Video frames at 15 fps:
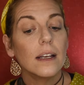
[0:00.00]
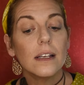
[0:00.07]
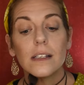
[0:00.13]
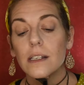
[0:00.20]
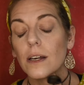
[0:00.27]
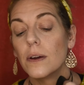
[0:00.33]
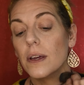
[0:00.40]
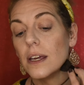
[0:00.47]

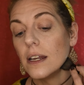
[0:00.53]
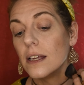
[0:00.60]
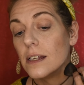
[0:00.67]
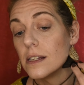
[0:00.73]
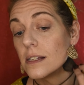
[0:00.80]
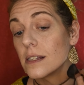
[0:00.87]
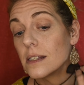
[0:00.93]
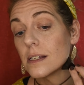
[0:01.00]
So it
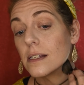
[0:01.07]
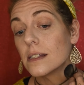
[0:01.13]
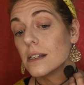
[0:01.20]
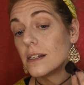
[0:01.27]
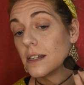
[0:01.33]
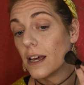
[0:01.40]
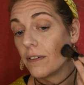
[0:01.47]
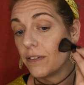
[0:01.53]
is
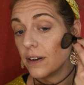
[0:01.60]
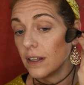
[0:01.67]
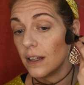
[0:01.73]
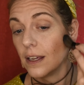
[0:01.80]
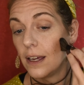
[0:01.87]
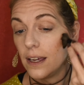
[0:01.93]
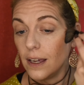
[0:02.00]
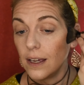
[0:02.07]

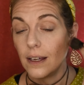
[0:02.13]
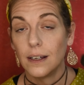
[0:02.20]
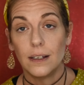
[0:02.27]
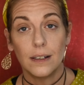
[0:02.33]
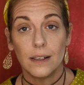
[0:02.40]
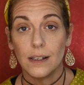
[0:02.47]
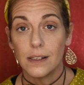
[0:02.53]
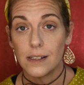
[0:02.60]
definitely
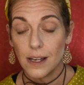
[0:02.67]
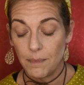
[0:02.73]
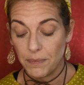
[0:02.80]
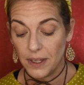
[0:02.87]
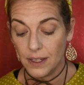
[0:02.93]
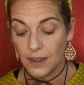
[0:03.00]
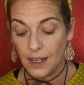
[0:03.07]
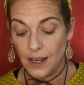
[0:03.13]

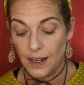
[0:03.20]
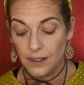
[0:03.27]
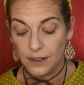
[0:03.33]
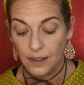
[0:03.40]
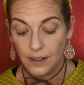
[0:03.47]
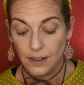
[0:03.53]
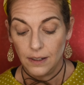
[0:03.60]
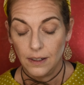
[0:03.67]
something
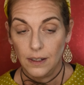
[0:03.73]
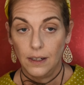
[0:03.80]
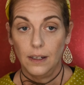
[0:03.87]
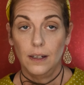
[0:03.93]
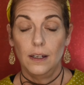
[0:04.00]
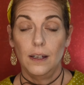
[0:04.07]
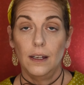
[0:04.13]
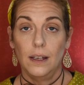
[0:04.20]
that
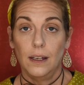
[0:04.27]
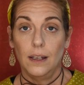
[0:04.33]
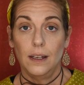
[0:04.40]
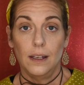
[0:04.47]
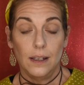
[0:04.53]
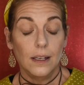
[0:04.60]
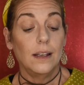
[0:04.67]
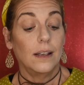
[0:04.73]

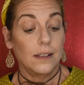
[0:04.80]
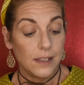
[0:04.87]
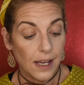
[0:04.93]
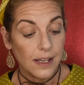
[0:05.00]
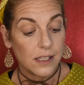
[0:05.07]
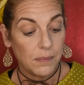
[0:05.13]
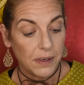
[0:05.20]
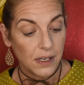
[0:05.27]

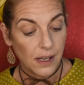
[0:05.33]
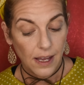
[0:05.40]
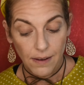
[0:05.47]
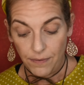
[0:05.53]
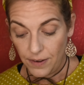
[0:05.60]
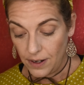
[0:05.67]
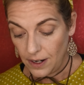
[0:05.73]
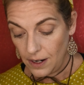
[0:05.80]
takes a bit of
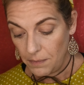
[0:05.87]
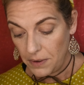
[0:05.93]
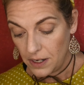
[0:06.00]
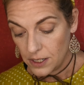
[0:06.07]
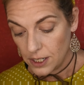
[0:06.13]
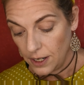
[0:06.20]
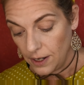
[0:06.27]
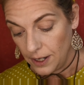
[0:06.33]
effort and a bit
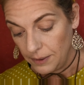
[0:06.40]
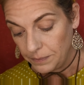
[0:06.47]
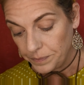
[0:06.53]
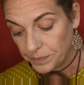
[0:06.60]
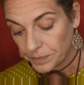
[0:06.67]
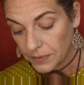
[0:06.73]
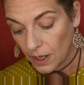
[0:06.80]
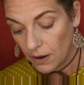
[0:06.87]
of time.
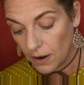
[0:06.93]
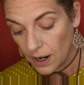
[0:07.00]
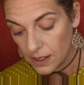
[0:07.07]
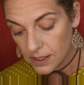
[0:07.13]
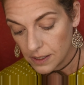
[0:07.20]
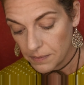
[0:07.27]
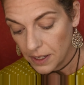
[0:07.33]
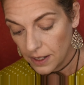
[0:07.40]

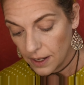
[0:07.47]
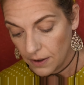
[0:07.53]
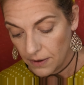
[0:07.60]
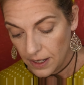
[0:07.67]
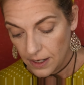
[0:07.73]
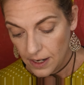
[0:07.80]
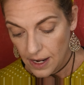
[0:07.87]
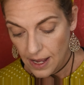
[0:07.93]
Alright, so I'm going to go
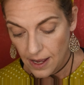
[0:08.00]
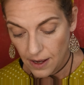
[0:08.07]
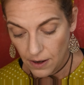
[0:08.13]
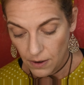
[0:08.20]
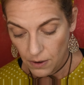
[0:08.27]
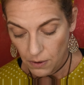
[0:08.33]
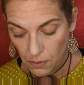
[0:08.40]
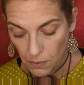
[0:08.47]
in
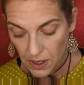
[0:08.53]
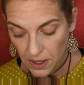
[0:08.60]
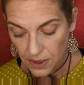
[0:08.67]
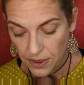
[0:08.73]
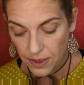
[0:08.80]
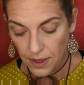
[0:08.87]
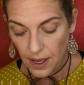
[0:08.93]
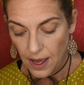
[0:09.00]
now
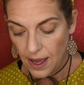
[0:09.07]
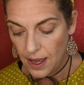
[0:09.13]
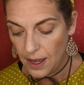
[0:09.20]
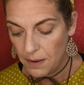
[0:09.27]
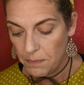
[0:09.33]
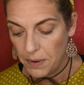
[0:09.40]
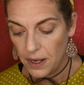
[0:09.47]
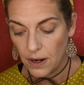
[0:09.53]
with
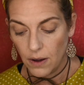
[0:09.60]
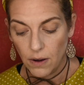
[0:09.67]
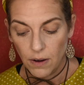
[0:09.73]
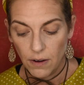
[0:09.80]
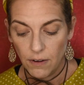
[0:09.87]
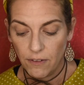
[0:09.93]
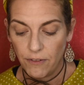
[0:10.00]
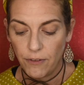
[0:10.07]
a bit
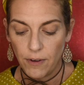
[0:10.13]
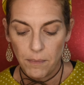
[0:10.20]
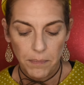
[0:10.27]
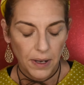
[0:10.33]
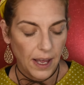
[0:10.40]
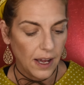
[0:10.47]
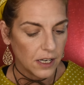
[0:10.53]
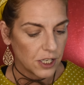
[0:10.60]
of
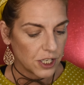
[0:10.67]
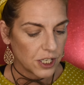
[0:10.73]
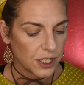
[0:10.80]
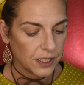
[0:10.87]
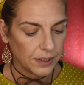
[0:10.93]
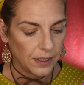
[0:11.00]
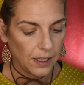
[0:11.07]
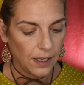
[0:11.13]
blush.
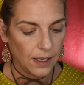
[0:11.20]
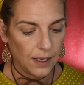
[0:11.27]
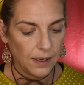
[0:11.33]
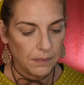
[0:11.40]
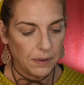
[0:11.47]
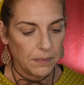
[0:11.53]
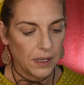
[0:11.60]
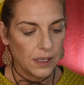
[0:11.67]

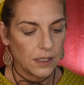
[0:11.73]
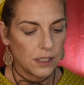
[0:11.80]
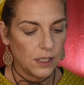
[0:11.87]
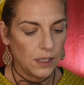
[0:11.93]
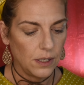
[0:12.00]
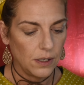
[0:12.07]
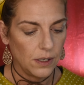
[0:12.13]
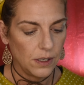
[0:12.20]
I'm going to
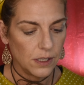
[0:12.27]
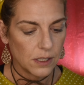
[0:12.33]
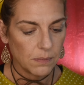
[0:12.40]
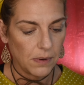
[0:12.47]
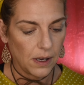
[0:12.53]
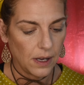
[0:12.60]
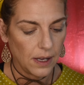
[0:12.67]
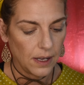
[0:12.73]
use
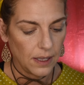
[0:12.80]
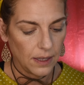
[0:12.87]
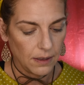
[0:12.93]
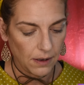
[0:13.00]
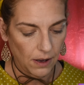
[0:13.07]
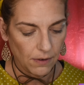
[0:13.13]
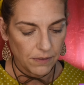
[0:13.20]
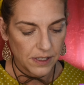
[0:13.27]
my,
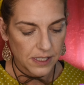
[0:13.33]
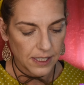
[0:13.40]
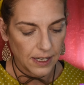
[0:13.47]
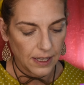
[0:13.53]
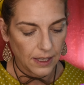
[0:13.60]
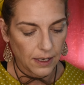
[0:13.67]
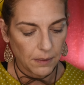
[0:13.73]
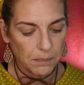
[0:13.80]
obviously,
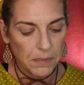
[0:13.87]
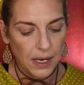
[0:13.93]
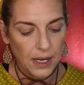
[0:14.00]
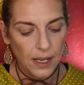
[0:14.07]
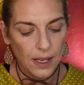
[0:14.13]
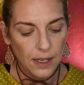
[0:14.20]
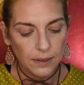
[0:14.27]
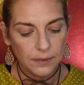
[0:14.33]
little mini.
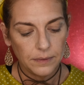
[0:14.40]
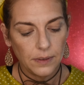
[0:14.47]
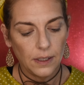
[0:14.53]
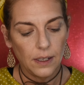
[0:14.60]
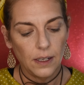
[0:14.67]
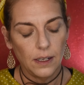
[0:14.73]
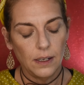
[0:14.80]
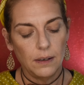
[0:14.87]

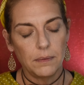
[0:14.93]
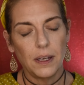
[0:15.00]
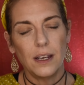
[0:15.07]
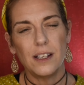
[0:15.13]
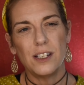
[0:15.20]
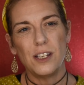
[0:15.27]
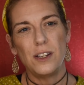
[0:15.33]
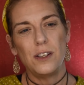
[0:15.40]
I'm
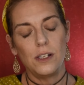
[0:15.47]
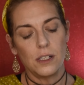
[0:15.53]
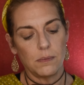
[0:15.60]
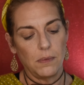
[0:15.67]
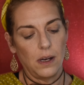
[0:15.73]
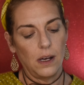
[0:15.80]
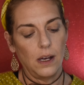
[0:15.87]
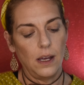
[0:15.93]
going to use
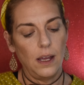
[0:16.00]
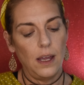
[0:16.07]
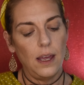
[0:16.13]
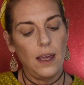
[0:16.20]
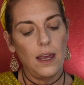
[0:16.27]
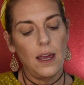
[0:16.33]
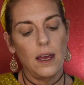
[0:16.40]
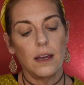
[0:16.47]
my,
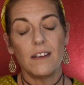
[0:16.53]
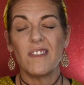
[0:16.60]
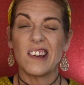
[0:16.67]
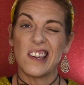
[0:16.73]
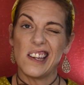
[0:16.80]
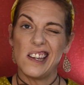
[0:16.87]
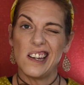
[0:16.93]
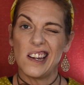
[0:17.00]
if I
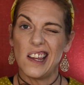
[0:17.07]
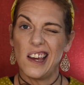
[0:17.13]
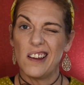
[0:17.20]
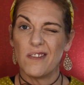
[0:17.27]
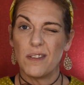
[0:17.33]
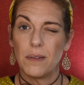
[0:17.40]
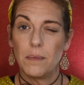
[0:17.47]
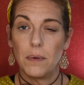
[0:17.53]
can get it out
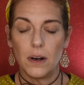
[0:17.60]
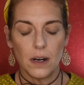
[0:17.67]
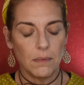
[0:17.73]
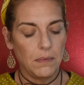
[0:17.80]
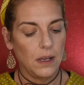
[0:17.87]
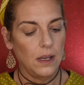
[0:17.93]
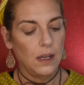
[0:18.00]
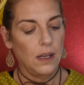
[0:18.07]
from the
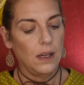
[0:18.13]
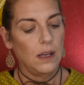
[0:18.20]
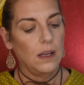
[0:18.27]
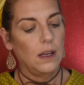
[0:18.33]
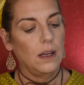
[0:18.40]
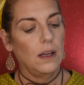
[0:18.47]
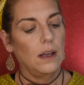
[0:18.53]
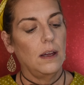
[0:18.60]
bottom,
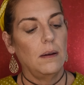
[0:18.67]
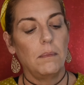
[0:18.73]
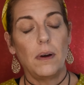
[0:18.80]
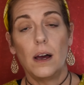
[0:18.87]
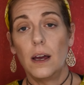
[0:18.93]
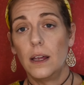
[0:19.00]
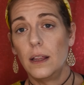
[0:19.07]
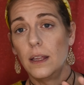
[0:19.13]

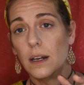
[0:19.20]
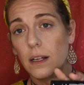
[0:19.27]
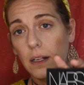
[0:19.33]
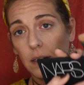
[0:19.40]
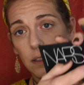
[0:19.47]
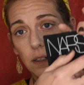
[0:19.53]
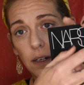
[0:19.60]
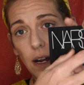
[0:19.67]
my
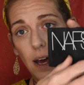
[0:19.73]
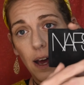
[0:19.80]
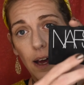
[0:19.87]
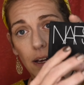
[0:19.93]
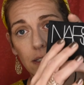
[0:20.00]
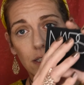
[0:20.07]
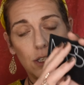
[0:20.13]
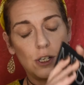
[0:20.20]
little
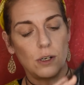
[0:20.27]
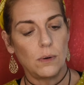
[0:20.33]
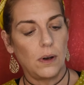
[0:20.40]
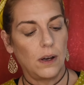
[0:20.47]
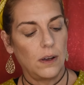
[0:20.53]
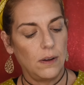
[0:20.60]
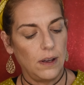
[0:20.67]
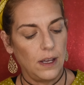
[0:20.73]
NARS
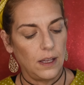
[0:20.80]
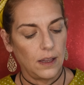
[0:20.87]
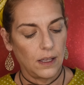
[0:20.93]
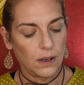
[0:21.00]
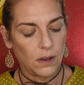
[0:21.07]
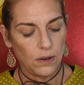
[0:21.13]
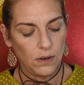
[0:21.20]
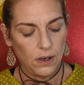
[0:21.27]
Duo in
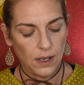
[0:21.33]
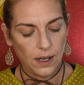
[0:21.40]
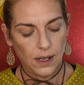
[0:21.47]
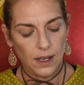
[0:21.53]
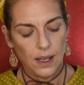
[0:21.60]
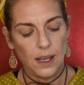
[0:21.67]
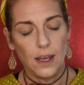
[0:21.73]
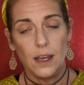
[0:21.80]

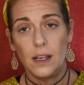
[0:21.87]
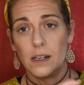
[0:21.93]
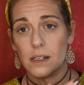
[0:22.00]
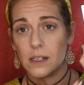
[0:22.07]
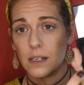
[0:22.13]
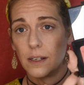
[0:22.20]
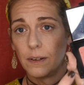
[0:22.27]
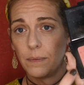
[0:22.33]
Laguna
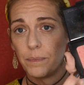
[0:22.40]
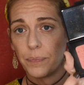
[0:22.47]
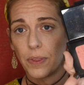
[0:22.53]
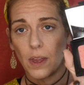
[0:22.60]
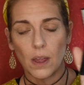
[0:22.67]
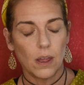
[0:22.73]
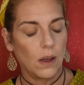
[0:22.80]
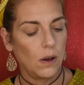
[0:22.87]
and
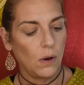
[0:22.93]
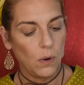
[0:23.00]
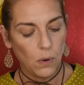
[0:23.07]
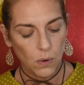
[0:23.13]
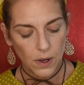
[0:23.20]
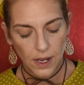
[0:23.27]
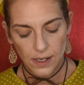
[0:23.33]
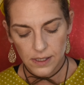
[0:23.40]

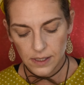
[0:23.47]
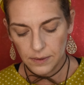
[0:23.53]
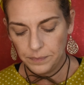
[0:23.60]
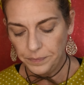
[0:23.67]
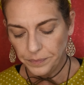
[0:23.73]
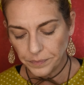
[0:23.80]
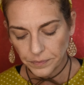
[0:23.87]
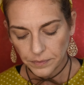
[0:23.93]
Orgasm.